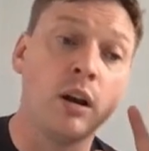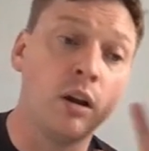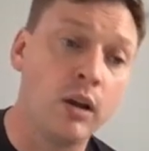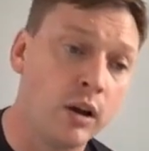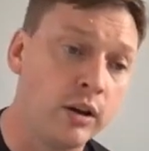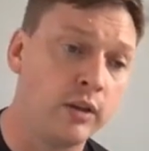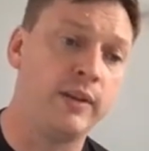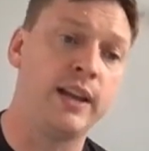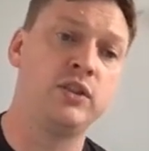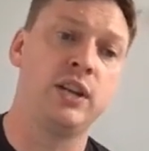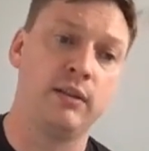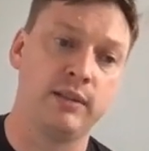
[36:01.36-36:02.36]
lot of
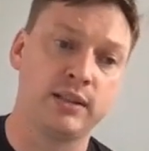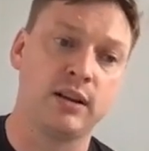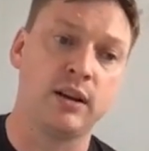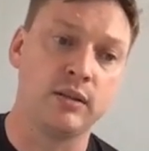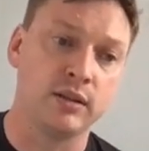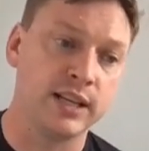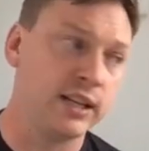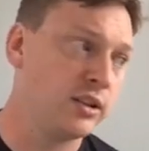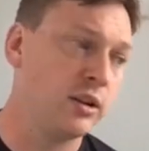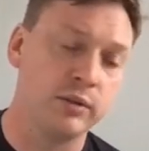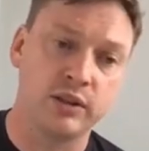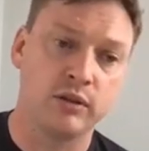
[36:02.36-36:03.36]
engineering cycles
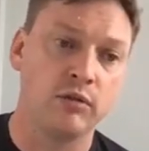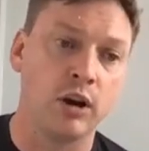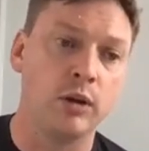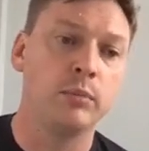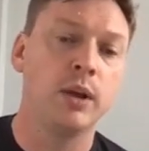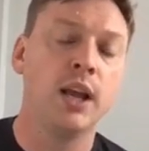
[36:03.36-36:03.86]
into as a group.